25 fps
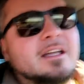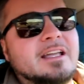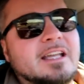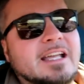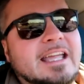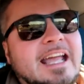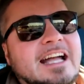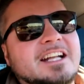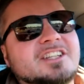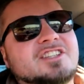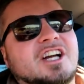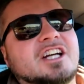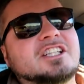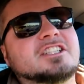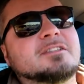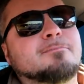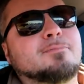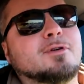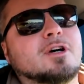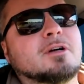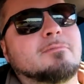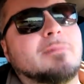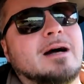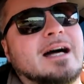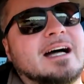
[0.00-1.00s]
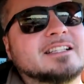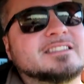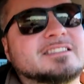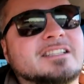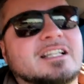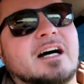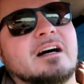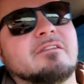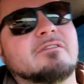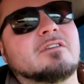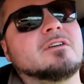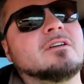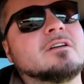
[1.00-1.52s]
You can't judge a book by its
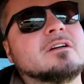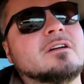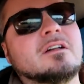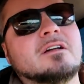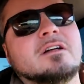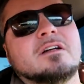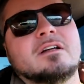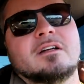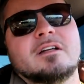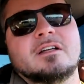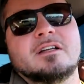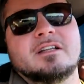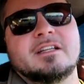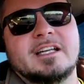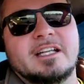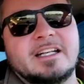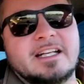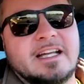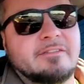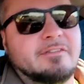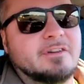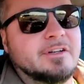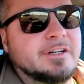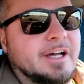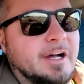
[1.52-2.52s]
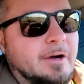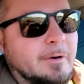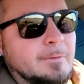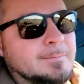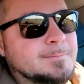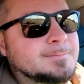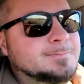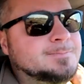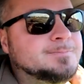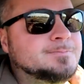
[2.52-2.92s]
cover. You never know.